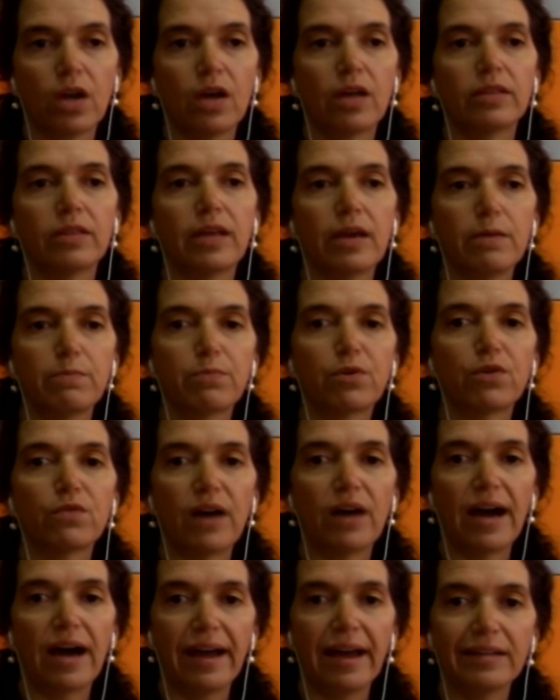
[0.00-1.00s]
They
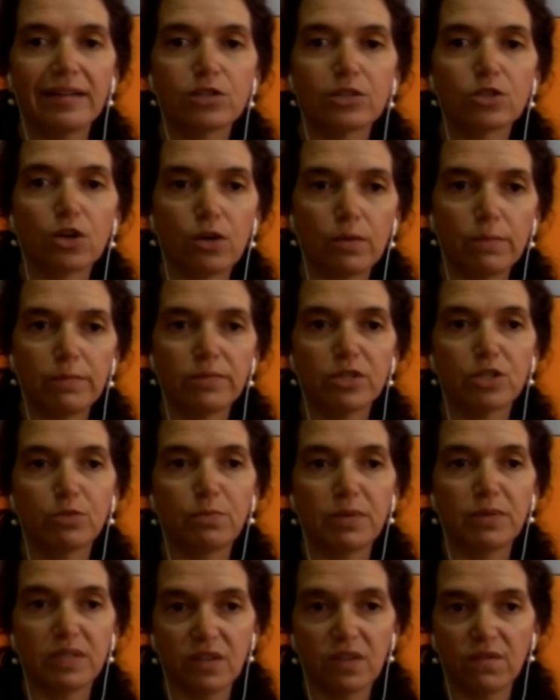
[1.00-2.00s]
provide some
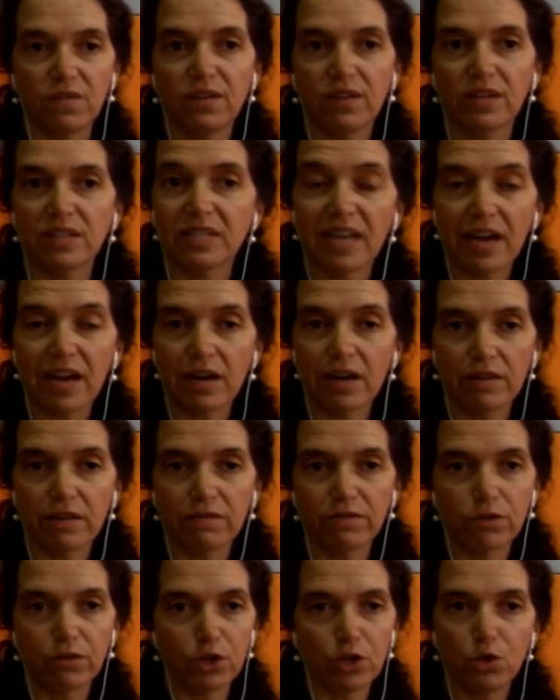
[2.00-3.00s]
specific tariff
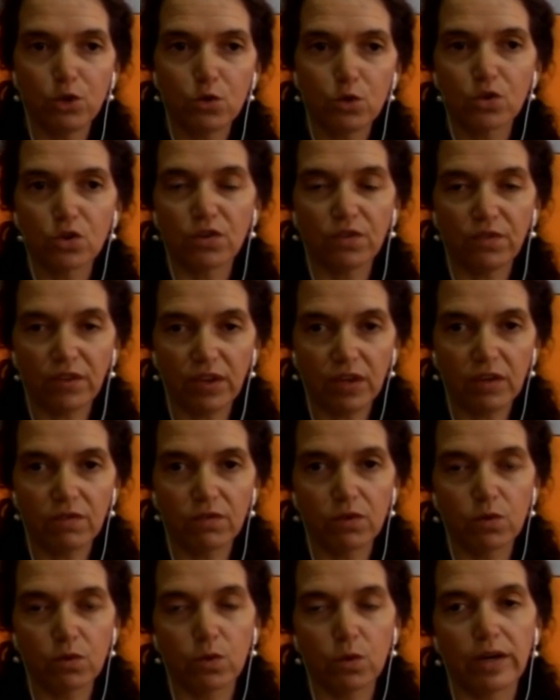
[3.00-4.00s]
or user fee, if
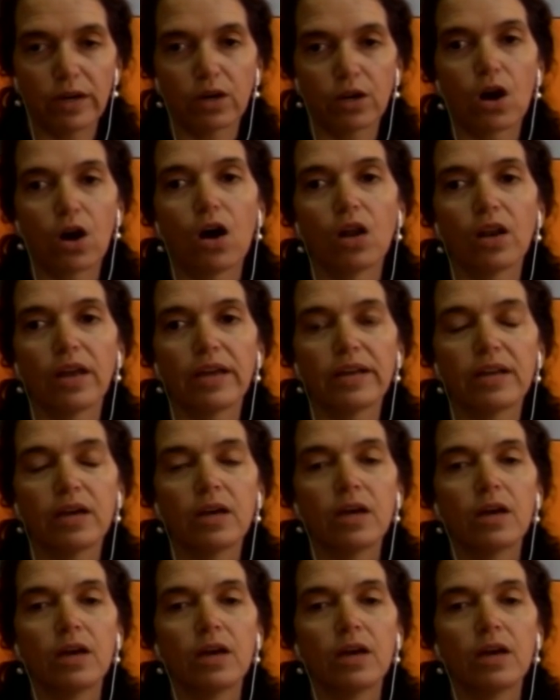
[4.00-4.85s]
you want to call it,